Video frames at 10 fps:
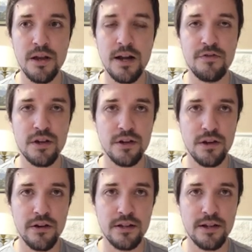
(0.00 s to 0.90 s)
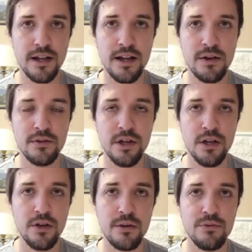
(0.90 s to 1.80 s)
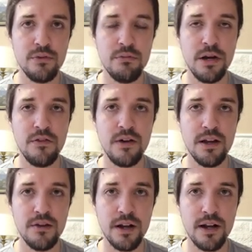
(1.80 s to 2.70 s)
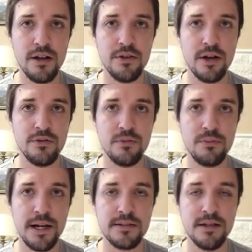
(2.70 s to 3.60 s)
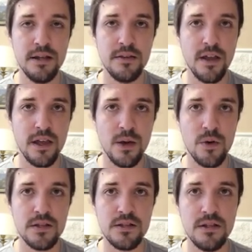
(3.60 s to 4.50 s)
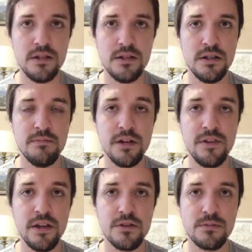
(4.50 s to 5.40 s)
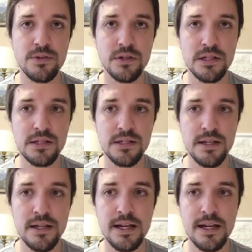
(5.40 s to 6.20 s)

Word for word: After you create an account, you have to verify your account, you have to pass the KYC verification process,